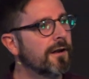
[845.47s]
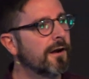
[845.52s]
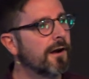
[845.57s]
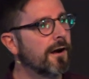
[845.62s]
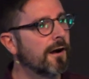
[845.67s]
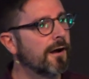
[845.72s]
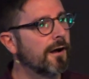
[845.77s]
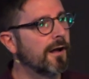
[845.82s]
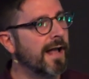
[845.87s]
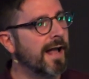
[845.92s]

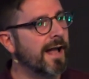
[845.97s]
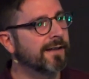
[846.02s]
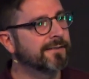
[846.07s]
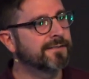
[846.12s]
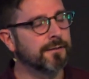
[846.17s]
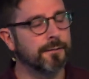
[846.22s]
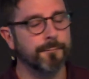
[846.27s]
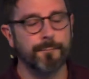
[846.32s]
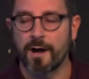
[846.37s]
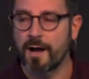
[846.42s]
uh,
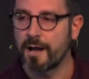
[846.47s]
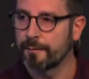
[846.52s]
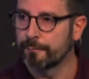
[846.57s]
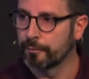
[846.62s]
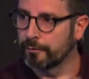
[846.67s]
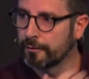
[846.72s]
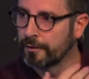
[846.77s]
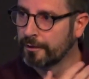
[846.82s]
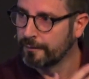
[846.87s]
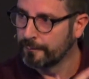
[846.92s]
as the
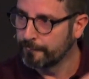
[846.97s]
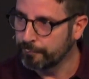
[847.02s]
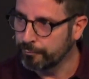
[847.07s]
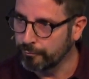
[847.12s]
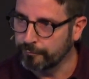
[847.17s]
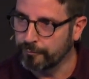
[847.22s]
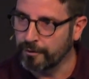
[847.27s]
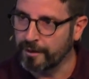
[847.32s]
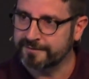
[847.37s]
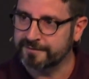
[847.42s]
Bible
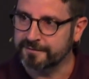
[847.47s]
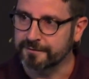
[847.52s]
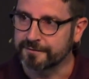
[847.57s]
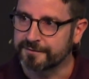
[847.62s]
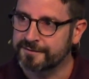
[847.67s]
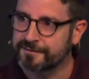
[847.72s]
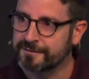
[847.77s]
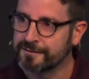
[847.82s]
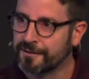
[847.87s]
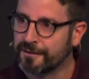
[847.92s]

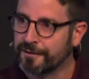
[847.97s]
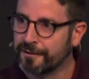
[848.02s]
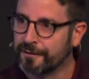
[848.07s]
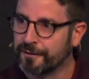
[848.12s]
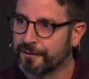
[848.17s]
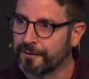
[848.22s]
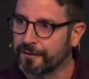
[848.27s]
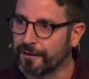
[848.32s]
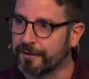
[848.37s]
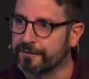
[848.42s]
progresses
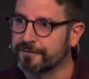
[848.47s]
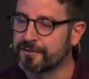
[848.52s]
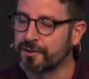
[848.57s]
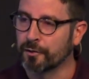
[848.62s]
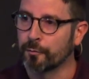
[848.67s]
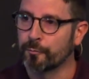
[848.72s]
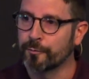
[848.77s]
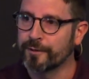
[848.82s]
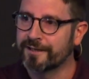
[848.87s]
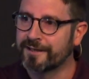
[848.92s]

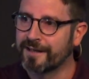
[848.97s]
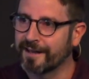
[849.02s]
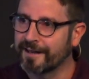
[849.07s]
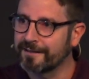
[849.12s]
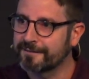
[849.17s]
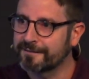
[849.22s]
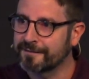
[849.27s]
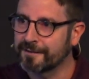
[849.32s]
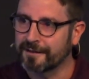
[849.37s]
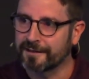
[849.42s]
until we
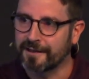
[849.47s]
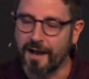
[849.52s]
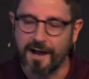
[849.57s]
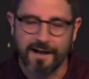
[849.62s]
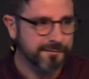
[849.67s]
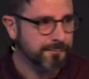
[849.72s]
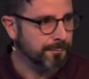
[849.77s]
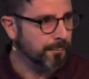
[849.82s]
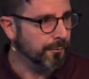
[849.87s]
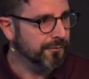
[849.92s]
get to the
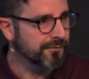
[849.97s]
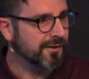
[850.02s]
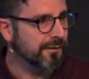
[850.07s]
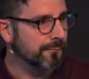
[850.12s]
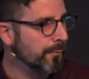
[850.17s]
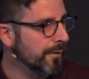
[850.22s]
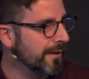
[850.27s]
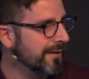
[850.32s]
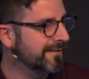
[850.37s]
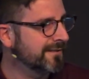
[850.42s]
Gospels
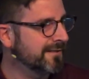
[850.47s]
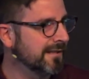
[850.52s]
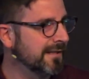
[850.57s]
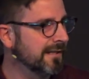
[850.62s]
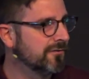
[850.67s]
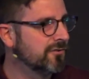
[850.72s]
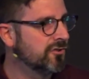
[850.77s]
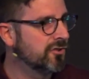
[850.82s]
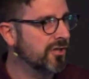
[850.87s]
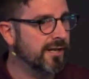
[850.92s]
and we
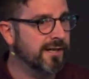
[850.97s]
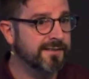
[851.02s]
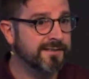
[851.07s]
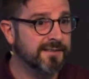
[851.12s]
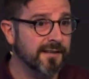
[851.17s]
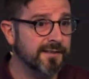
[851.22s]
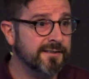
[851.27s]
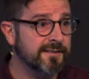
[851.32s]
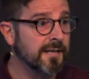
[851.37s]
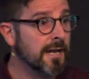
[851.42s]
see
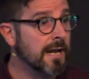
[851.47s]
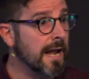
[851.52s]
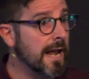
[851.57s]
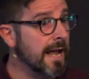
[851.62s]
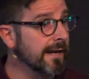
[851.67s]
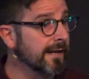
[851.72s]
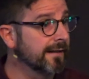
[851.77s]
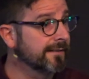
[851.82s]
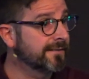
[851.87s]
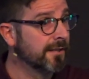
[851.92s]
Jesus,
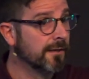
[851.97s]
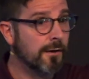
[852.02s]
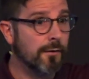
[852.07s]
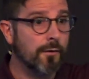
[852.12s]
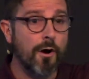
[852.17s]
and it's,